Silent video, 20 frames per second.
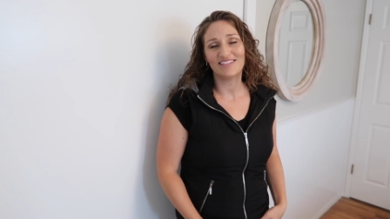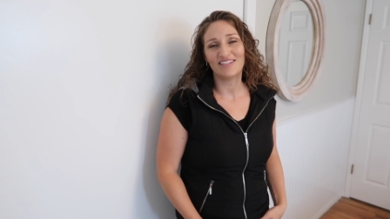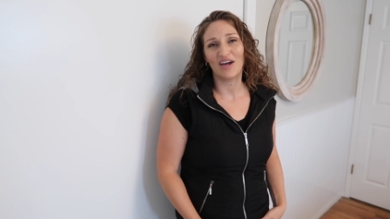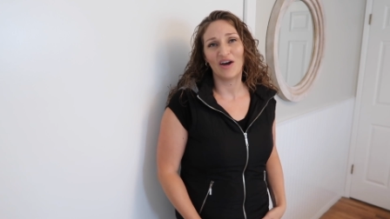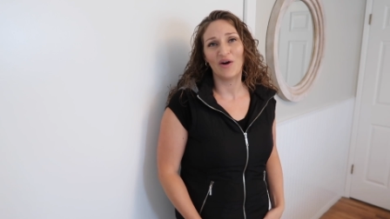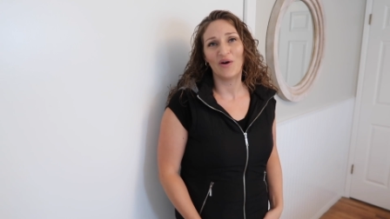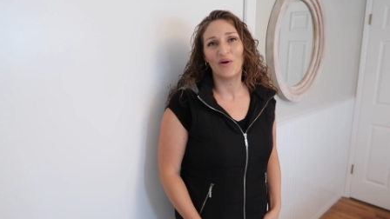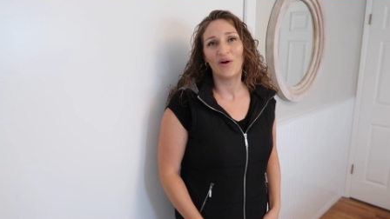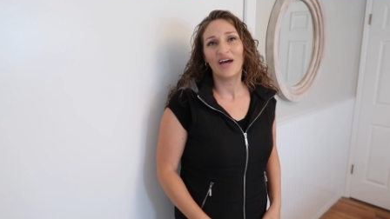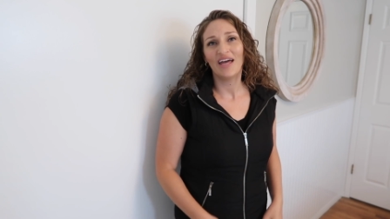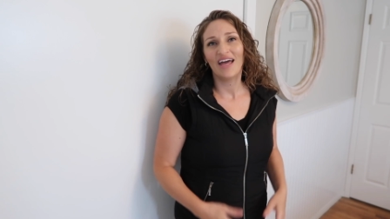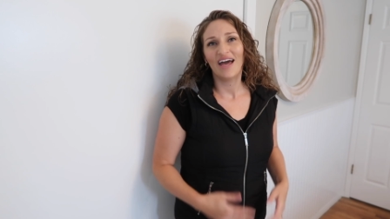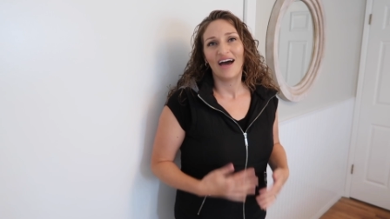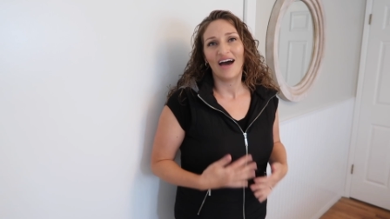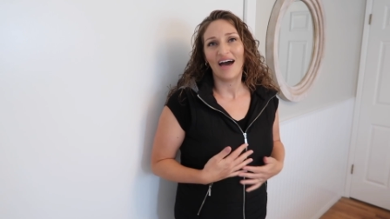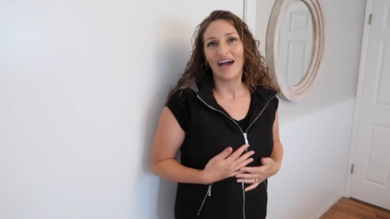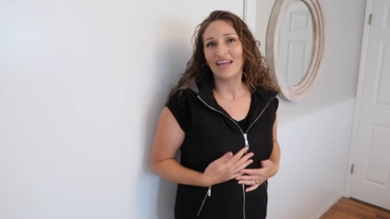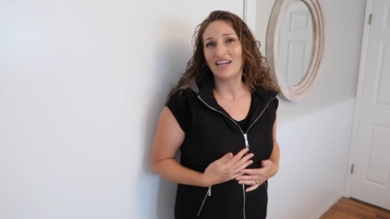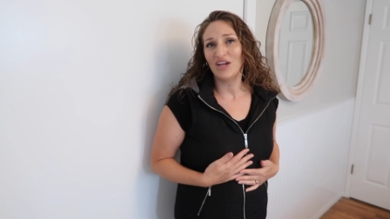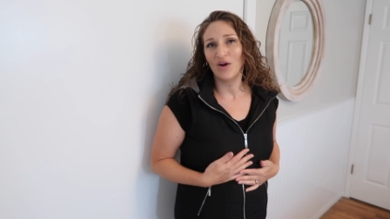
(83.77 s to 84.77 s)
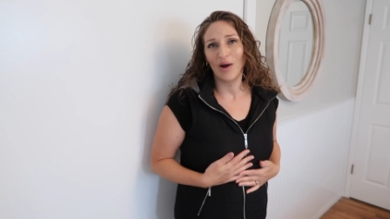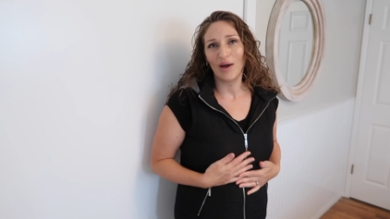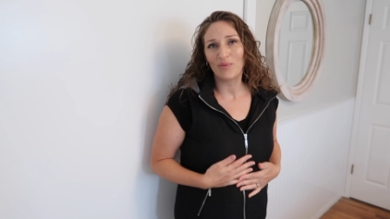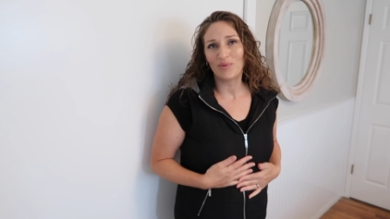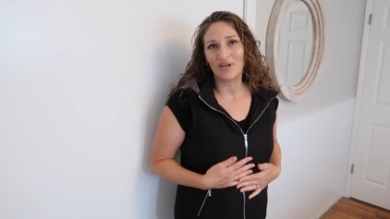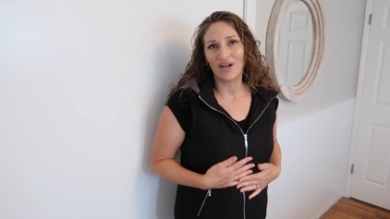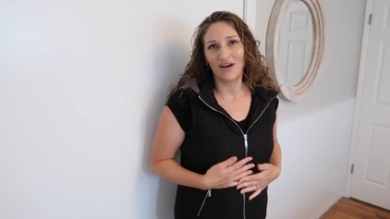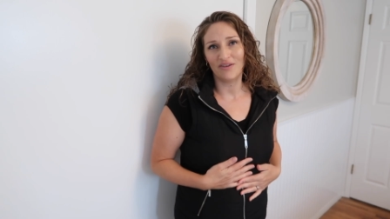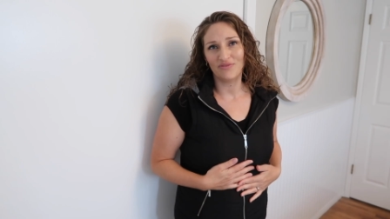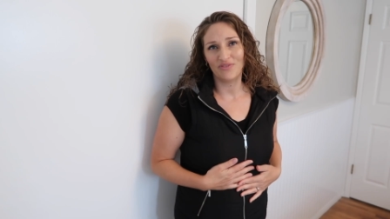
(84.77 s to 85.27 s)
So I know I
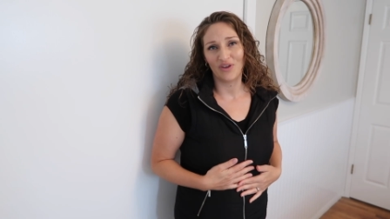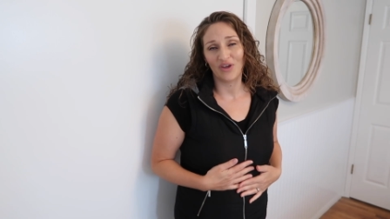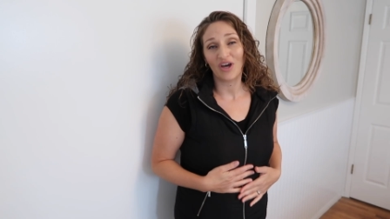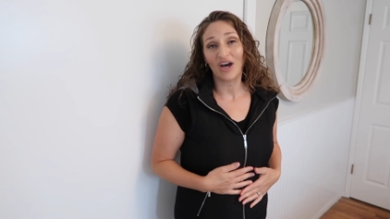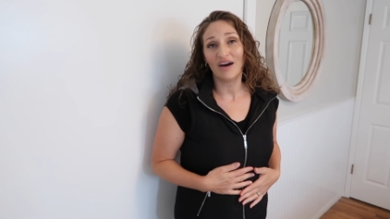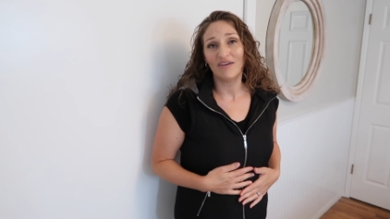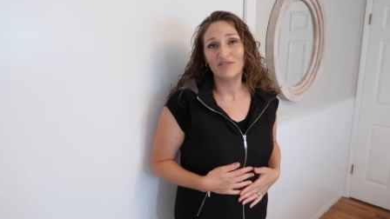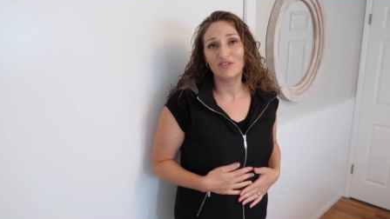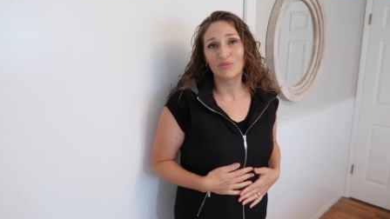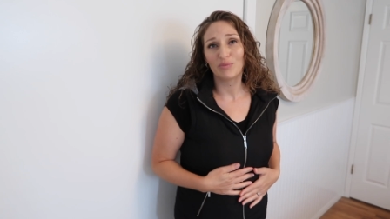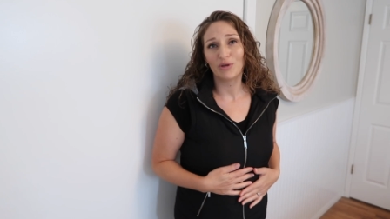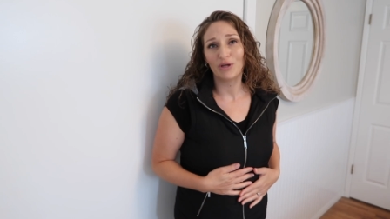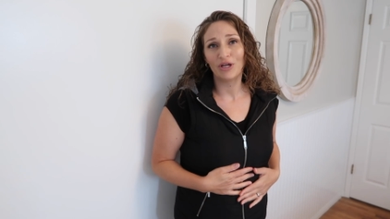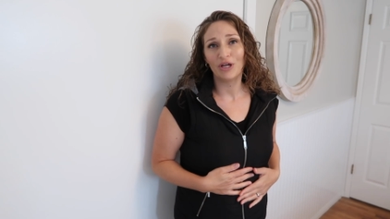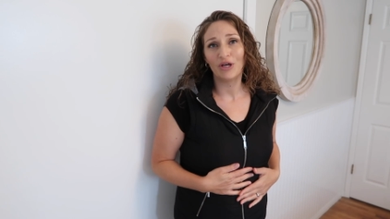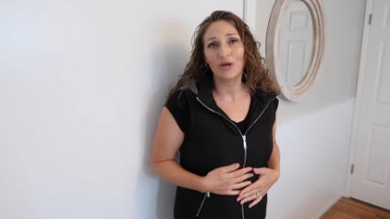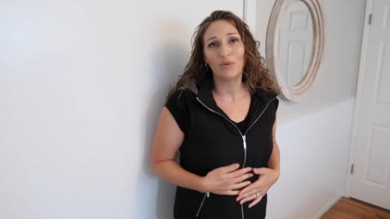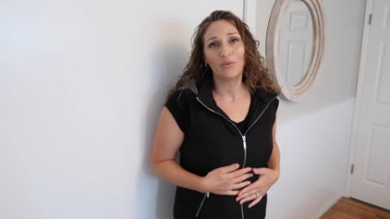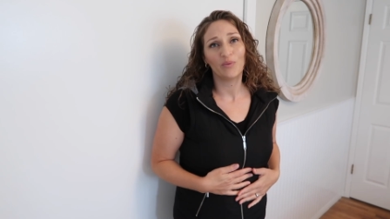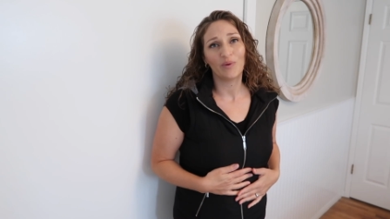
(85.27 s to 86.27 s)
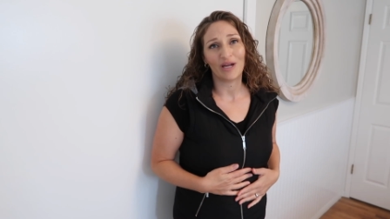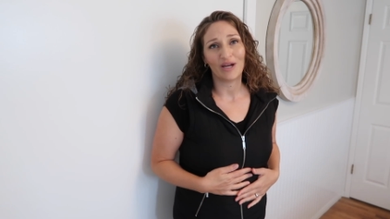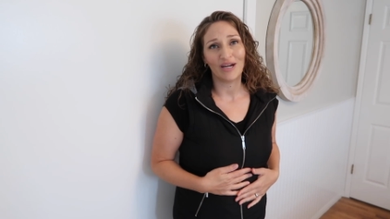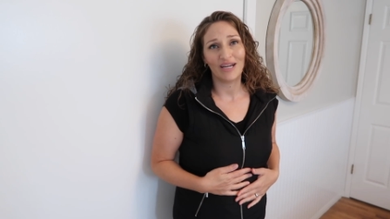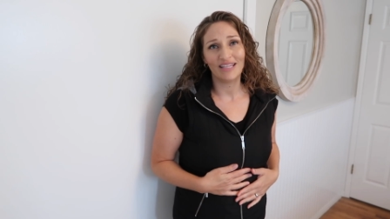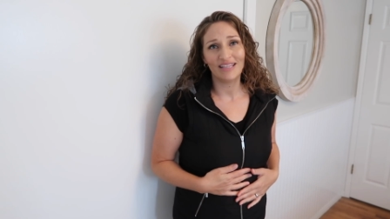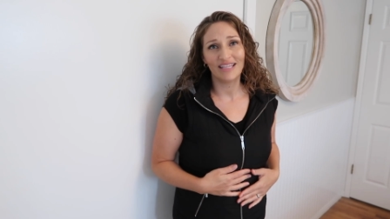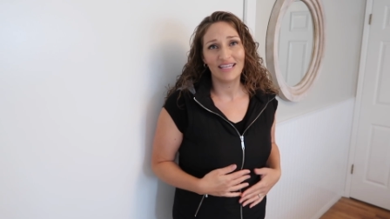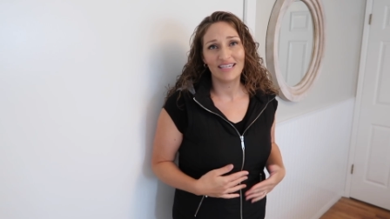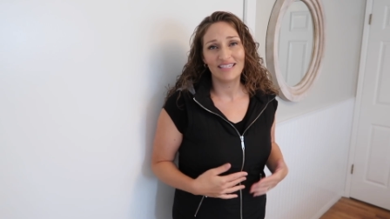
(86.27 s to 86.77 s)
would not feel comfortable
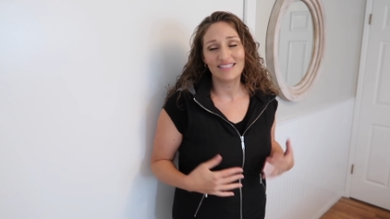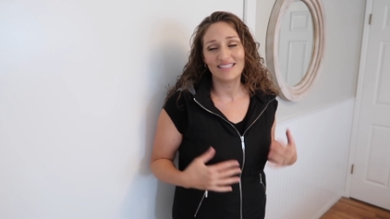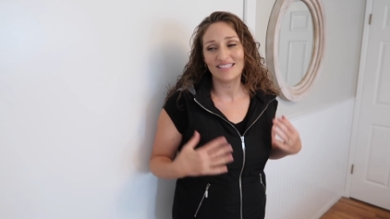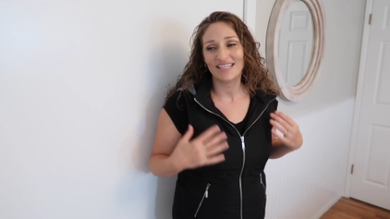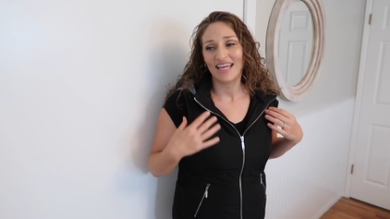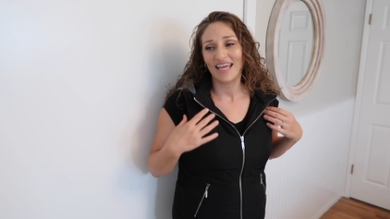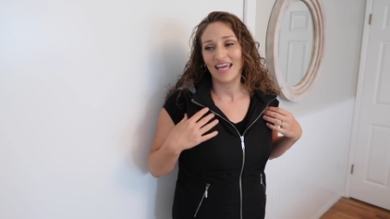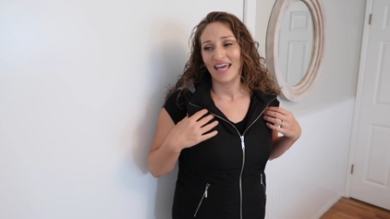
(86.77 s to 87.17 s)
wearing this